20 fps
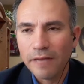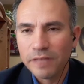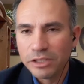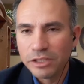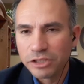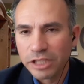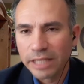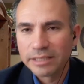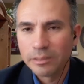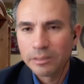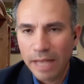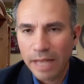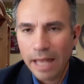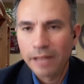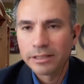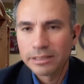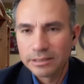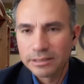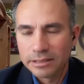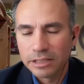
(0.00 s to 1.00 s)
have these checks and
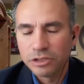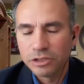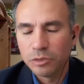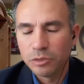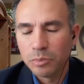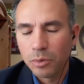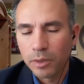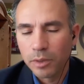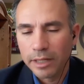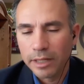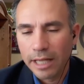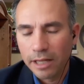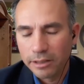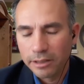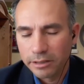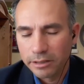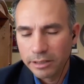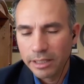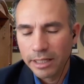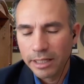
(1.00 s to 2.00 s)
balances, as you point
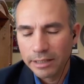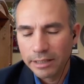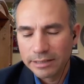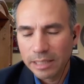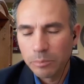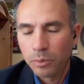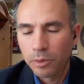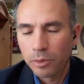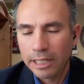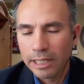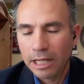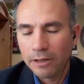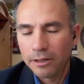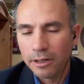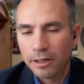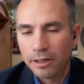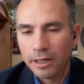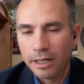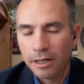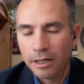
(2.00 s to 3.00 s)
out, and as I pointed
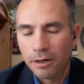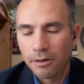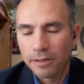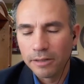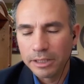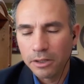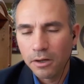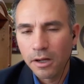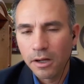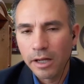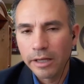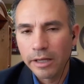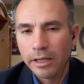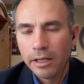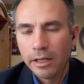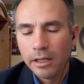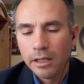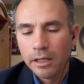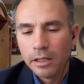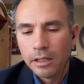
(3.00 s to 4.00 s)
out early
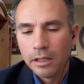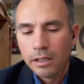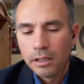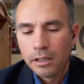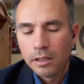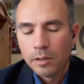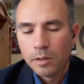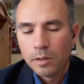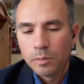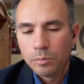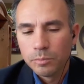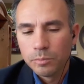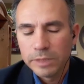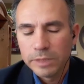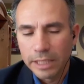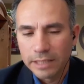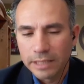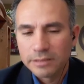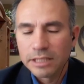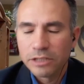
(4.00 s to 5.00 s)
on.
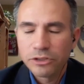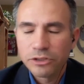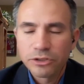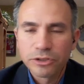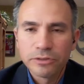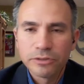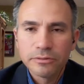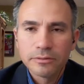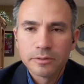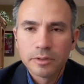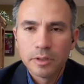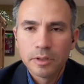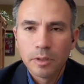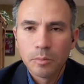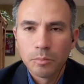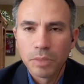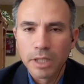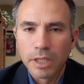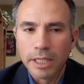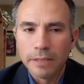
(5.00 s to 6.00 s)
Yes, that's true.
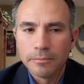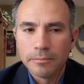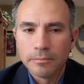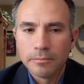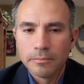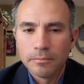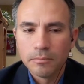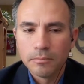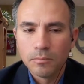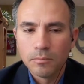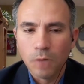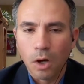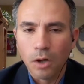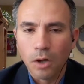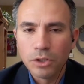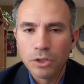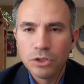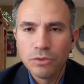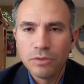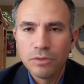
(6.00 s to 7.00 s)
But
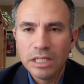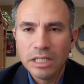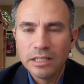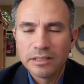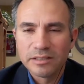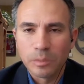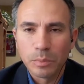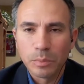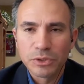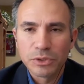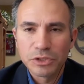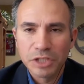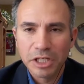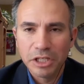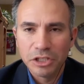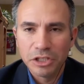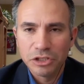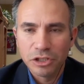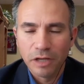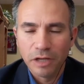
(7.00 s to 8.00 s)
all you need is a
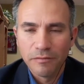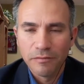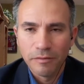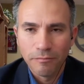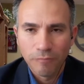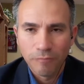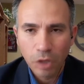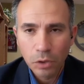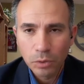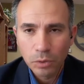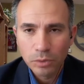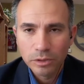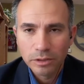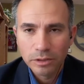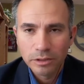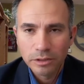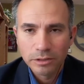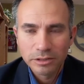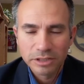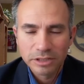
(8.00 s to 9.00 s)
percentage of the vote
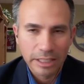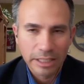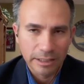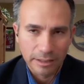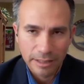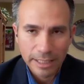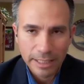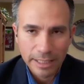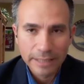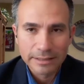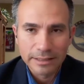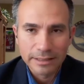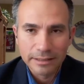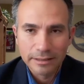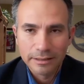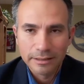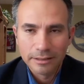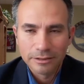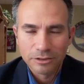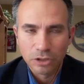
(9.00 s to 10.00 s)
to get
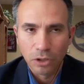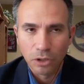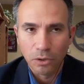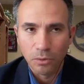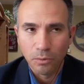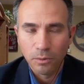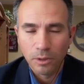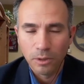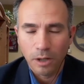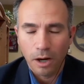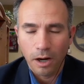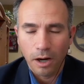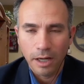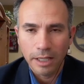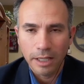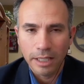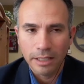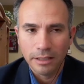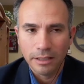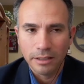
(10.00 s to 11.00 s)
elected. So
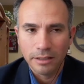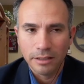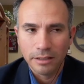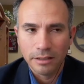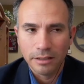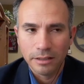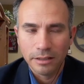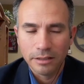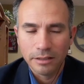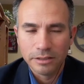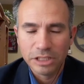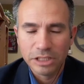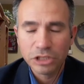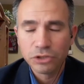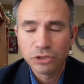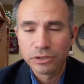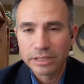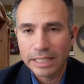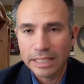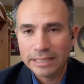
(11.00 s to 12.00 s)
in
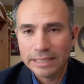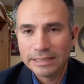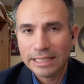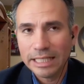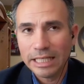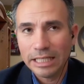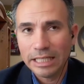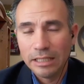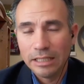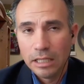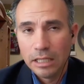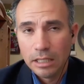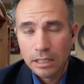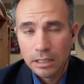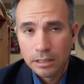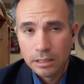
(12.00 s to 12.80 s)
District 18,